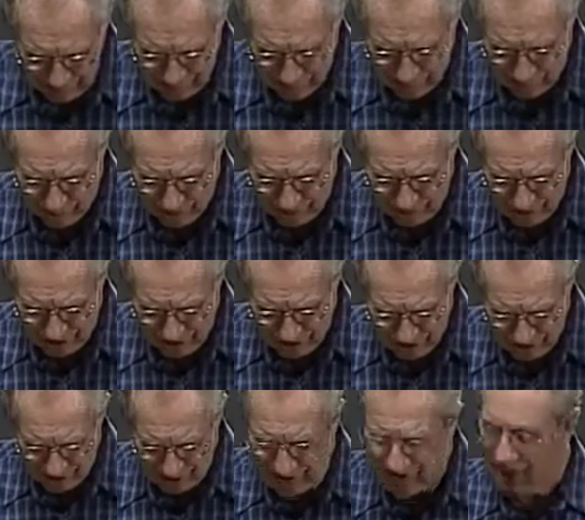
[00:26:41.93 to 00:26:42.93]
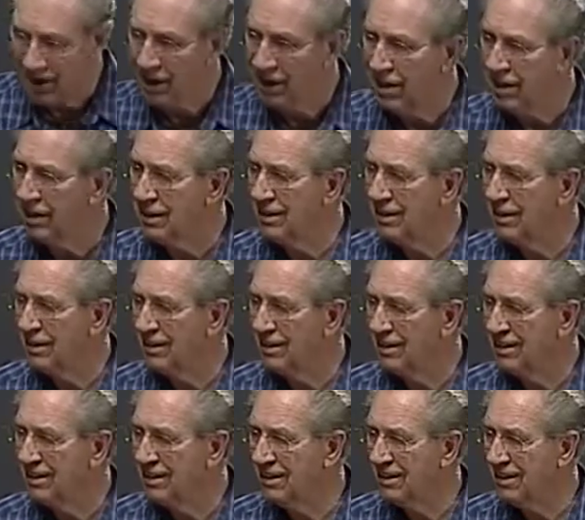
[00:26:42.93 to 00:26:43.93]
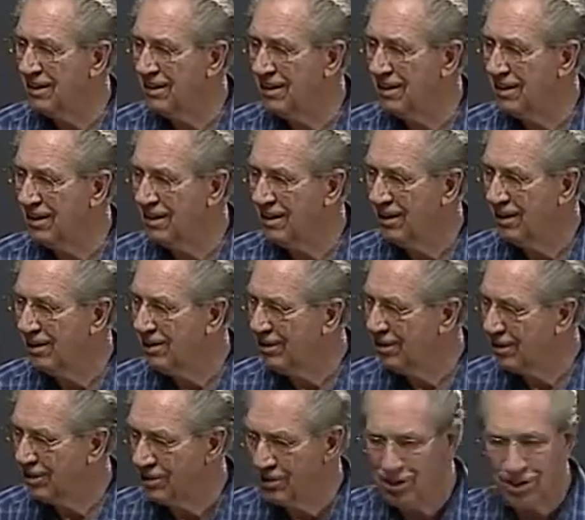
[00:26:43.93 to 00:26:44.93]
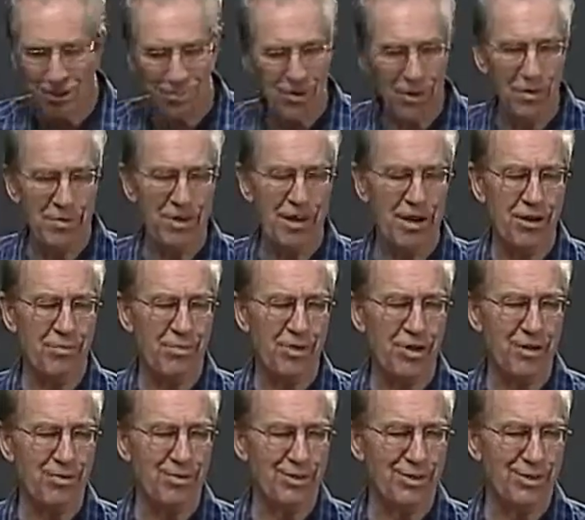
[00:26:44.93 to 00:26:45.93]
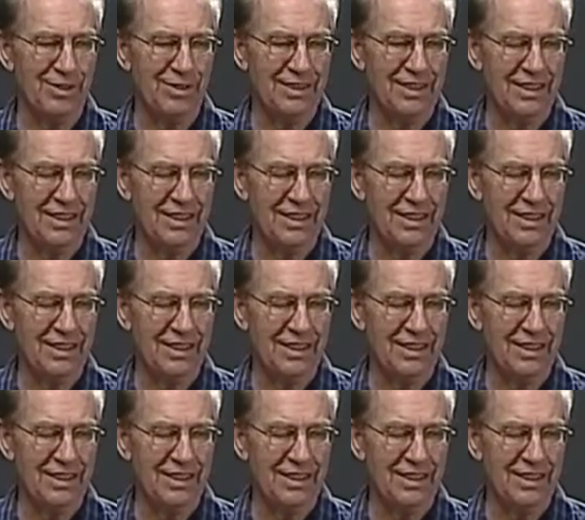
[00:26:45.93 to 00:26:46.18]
will be their God, and they shall be my people.